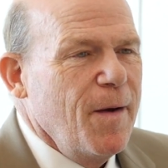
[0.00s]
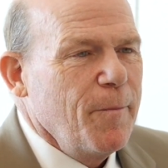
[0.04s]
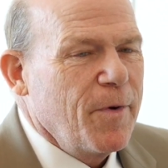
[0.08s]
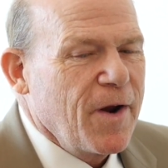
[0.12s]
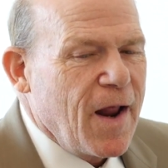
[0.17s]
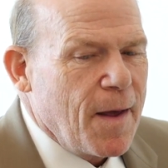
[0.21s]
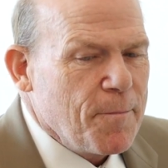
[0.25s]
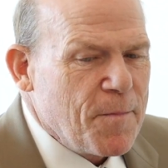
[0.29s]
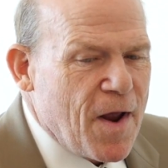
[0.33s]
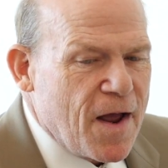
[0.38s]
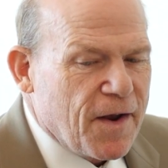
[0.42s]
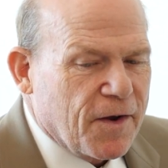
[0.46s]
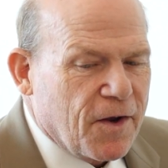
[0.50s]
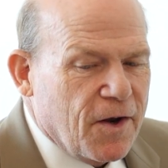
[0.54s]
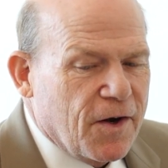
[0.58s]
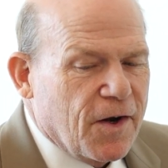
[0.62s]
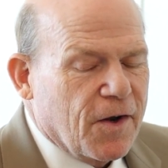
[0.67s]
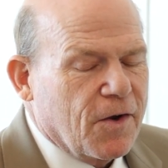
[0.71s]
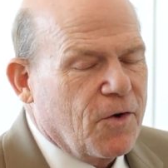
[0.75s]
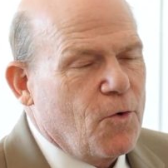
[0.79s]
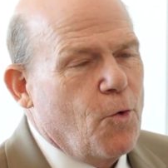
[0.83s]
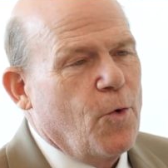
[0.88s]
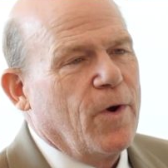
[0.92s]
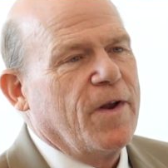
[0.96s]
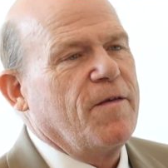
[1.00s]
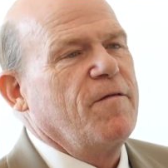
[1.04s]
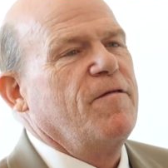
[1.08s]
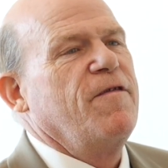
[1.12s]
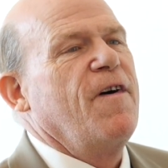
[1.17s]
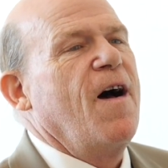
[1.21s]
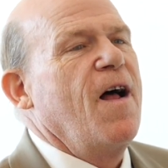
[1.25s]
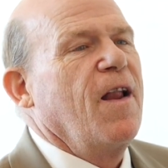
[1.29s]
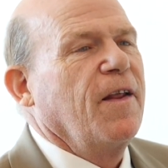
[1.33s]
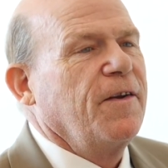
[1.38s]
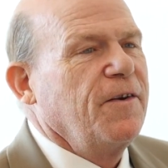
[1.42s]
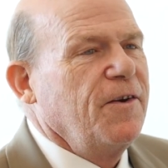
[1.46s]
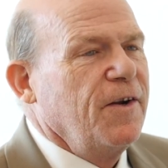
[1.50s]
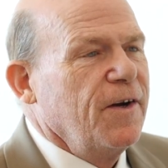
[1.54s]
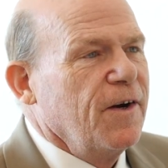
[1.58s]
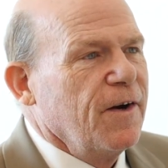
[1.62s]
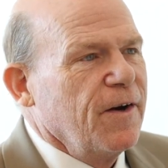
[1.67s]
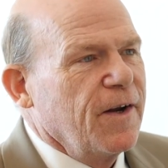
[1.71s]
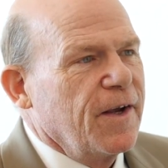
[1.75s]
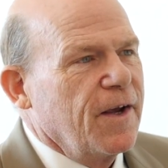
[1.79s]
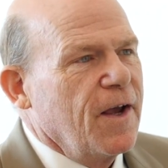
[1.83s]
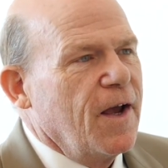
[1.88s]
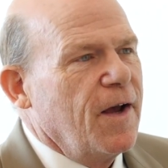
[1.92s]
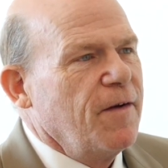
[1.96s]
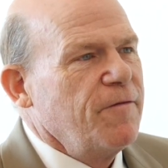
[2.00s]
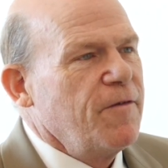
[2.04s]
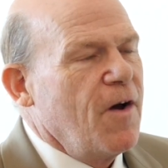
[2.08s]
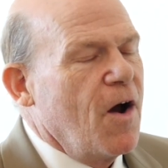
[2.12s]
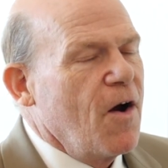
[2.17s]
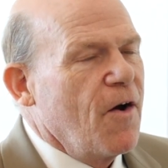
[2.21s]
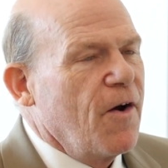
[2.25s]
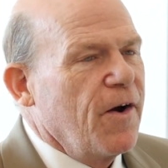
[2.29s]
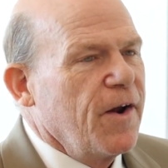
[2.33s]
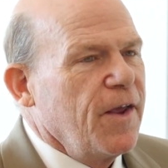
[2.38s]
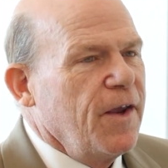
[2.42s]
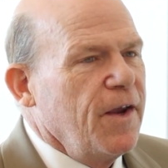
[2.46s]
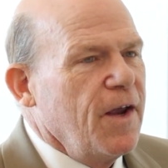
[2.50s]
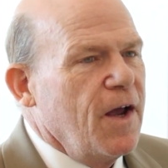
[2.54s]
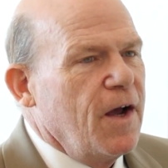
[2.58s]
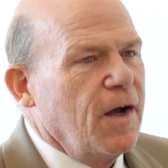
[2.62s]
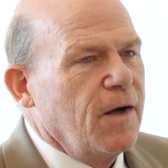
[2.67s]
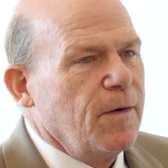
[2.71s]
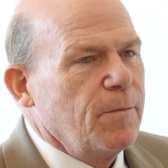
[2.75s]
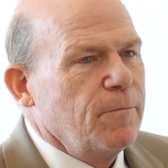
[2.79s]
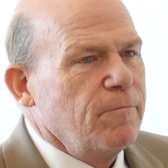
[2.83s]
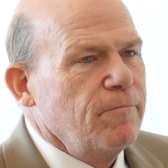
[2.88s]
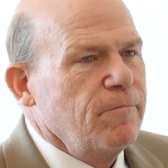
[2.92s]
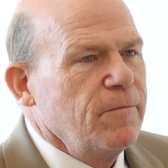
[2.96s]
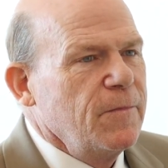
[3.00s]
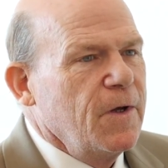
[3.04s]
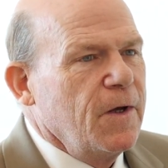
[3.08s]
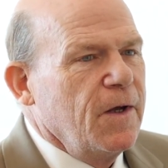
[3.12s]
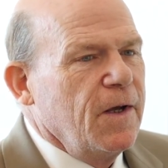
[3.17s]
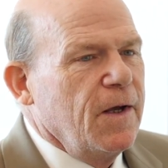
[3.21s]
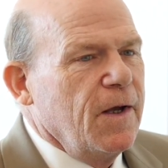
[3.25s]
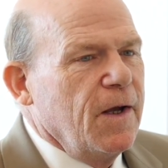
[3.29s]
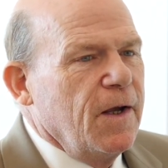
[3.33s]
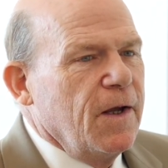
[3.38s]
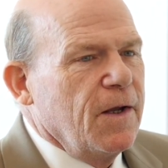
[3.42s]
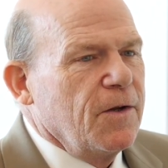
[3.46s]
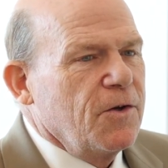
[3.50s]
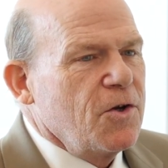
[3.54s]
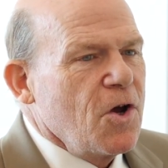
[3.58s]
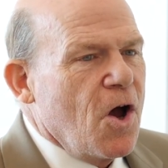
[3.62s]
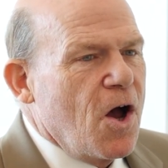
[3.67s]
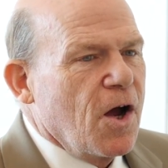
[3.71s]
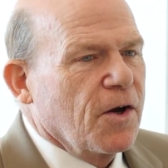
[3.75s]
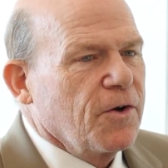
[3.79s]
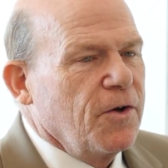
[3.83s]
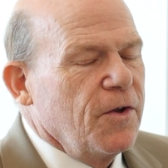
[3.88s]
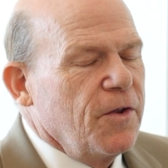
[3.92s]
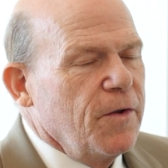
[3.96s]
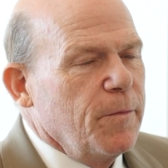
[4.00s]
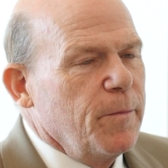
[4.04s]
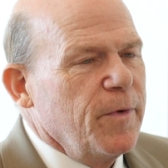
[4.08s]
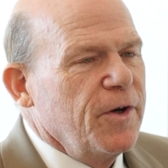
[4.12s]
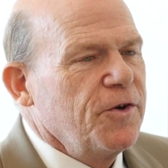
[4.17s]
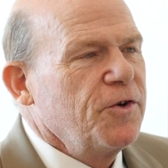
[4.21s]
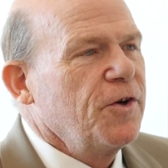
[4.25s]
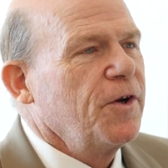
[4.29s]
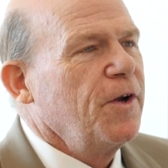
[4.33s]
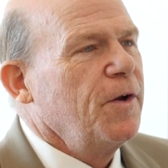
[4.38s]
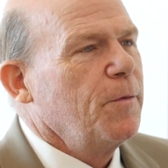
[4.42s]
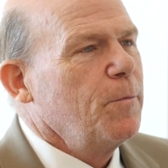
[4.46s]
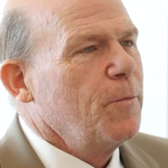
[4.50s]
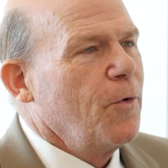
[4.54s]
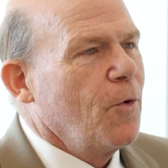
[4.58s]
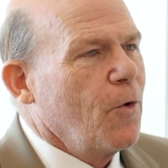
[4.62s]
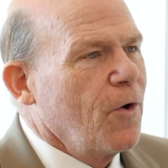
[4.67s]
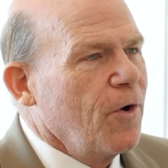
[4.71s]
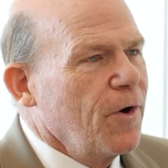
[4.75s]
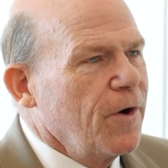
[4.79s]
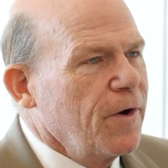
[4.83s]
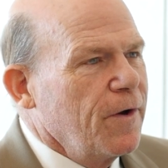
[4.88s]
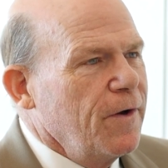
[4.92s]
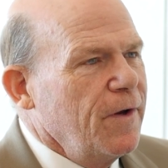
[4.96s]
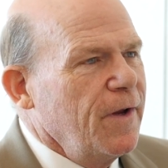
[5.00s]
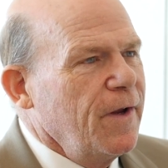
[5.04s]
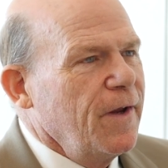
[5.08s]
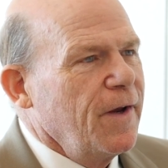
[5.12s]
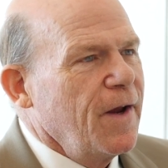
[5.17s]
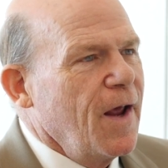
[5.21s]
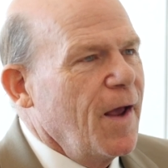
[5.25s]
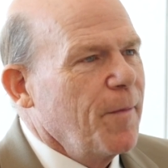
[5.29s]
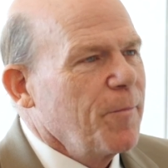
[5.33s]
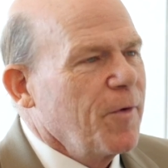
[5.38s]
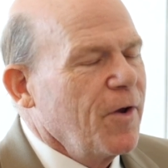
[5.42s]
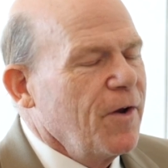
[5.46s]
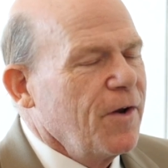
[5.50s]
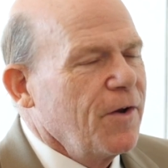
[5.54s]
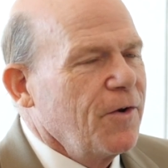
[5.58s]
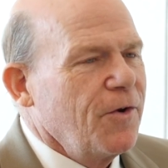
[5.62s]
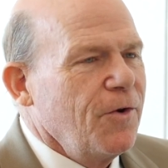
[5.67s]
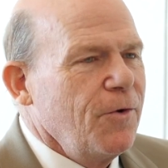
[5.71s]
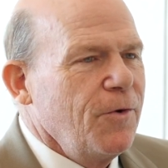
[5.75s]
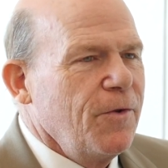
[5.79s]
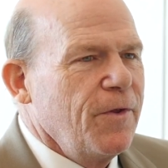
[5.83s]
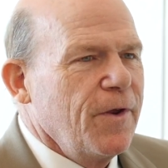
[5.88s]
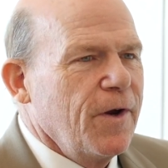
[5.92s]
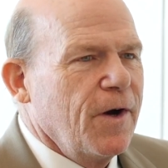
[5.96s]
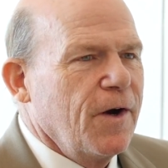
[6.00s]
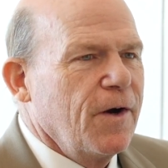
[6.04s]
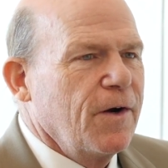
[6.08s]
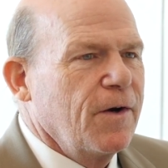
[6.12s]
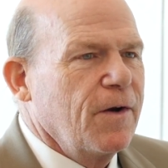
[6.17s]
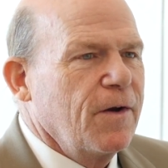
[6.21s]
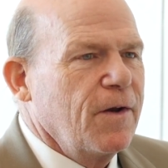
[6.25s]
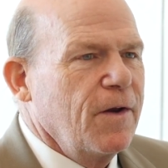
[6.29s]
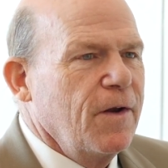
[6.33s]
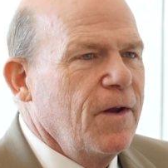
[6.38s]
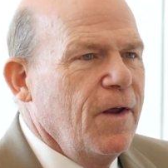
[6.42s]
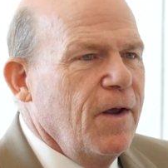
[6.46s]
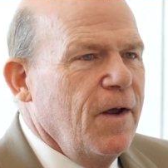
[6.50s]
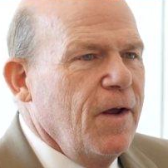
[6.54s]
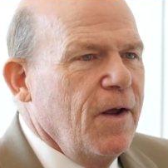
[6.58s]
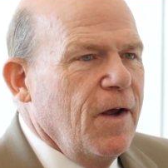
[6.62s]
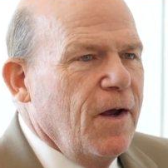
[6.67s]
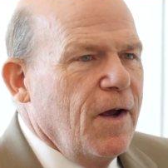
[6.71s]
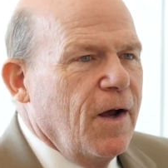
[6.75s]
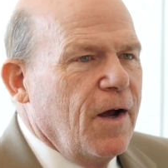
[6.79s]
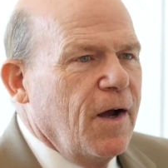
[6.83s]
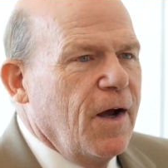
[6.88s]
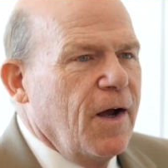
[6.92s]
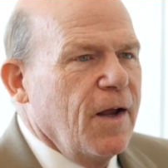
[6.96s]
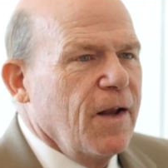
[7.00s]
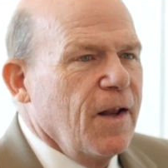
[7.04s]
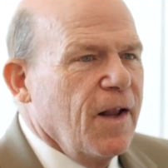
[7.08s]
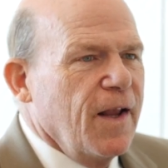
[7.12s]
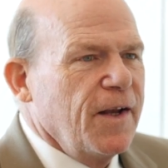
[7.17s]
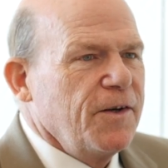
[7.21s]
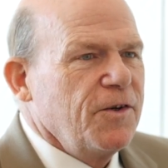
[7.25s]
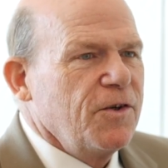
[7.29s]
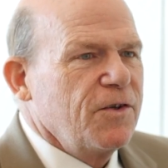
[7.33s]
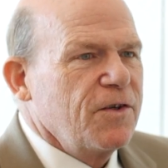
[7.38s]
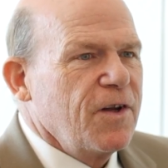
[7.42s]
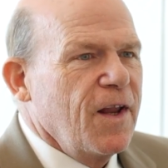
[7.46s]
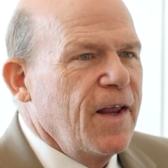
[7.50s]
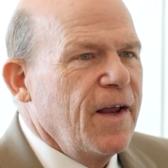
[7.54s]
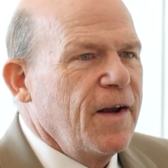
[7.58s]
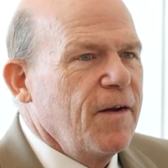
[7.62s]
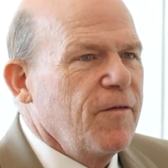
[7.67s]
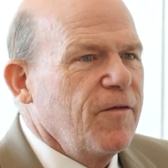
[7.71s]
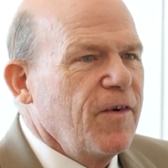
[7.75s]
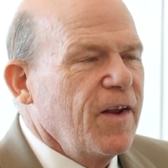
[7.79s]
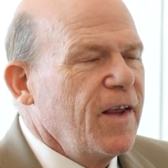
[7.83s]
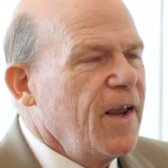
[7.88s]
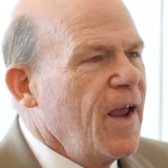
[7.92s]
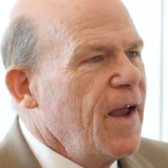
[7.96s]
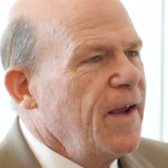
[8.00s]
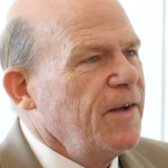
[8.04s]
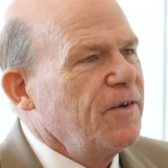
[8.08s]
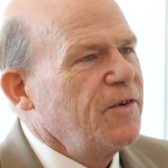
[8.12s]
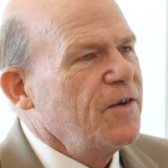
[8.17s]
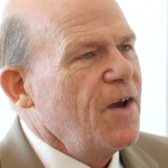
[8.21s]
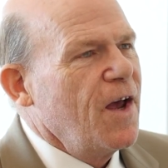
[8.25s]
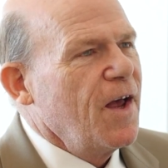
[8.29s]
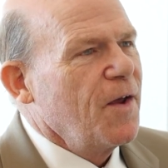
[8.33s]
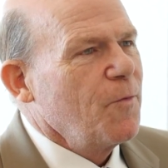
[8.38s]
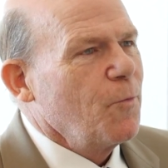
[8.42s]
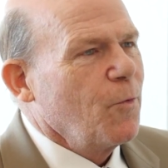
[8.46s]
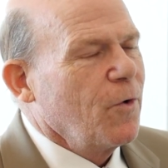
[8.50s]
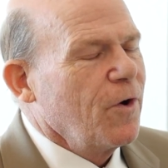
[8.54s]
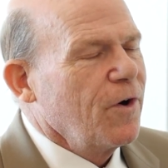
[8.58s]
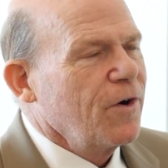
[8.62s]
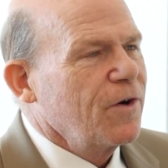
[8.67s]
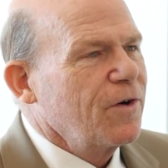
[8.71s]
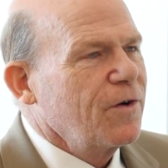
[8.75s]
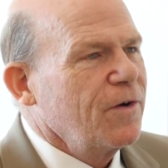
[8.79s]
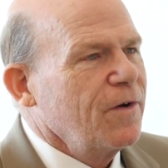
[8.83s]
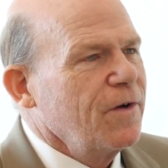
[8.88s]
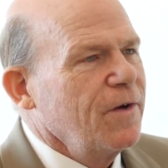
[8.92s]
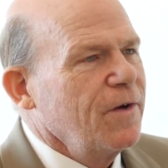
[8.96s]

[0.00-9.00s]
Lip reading: But I'm not going to quit volunteering. I've already talked to the Michigan board, and I'm going to do their legislative liaison work.